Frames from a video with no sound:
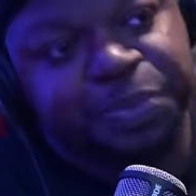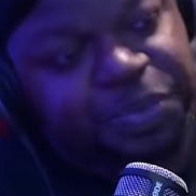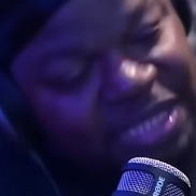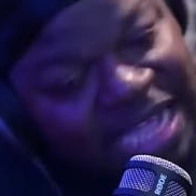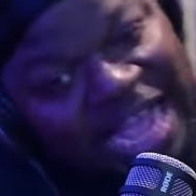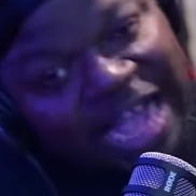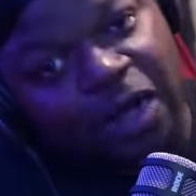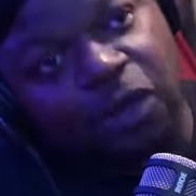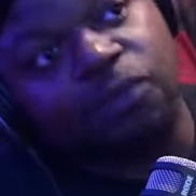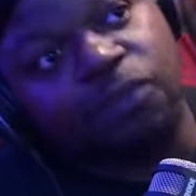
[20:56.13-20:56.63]

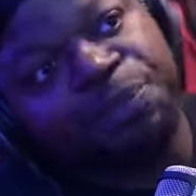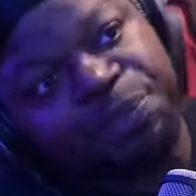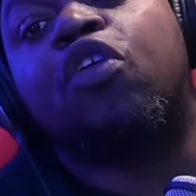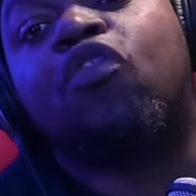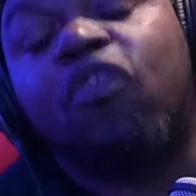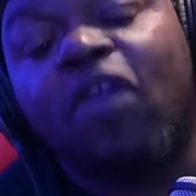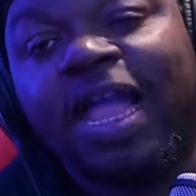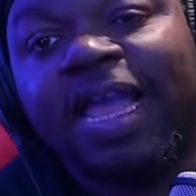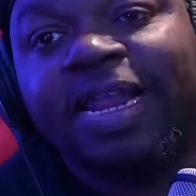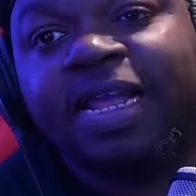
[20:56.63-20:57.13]
Now,
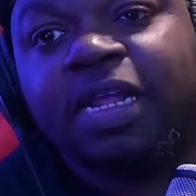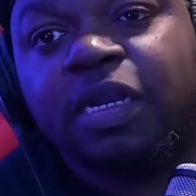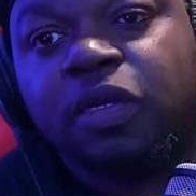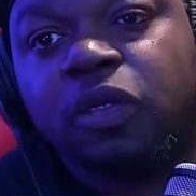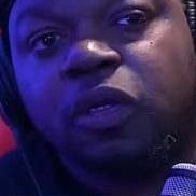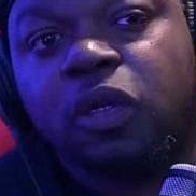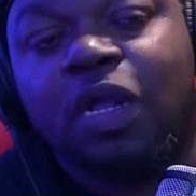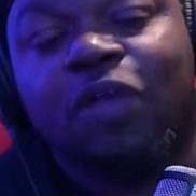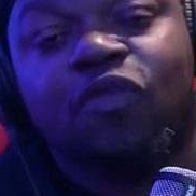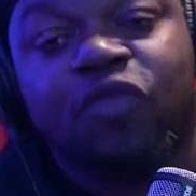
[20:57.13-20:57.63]
granted,
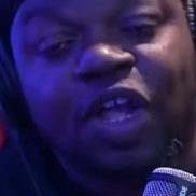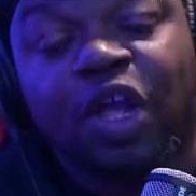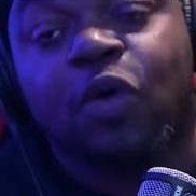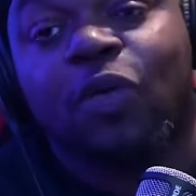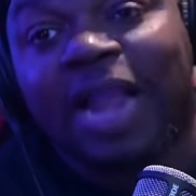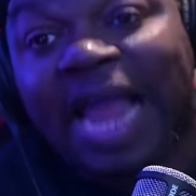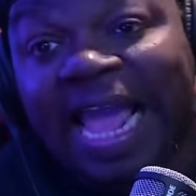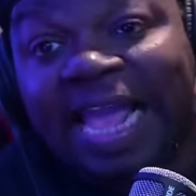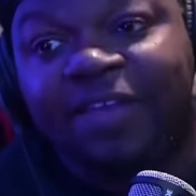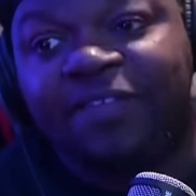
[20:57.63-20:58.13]
in real
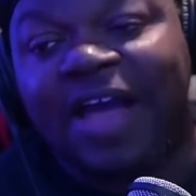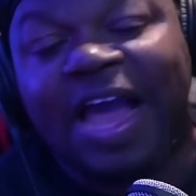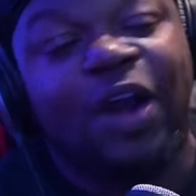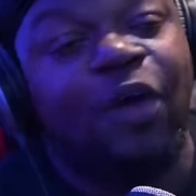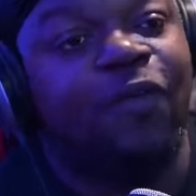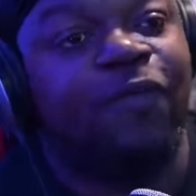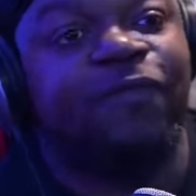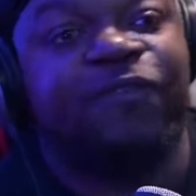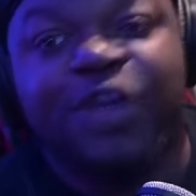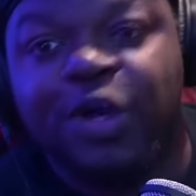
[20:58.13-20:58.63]
life, I
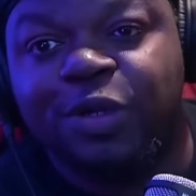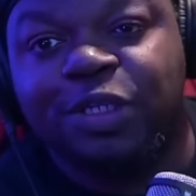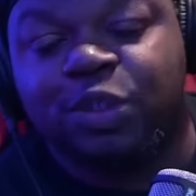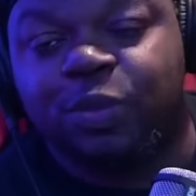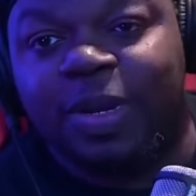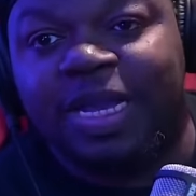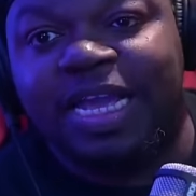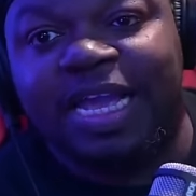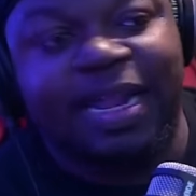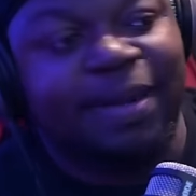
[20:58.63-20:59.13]
don't feel this
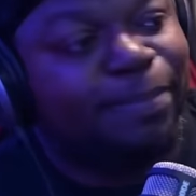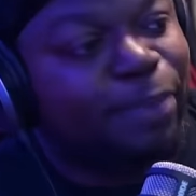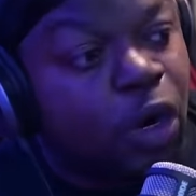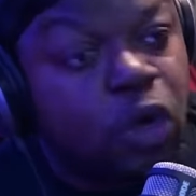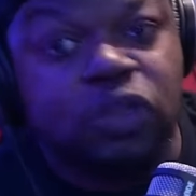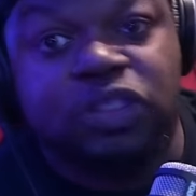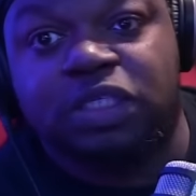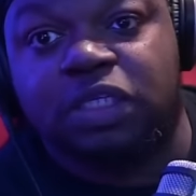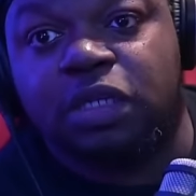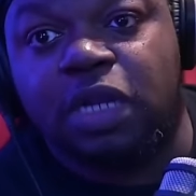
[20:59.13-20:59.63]
way in
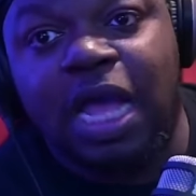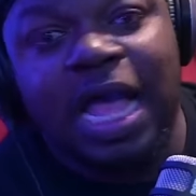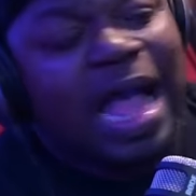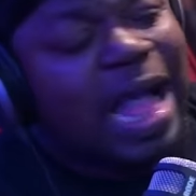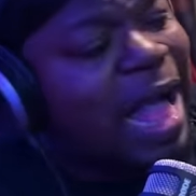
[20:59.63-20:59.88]
person.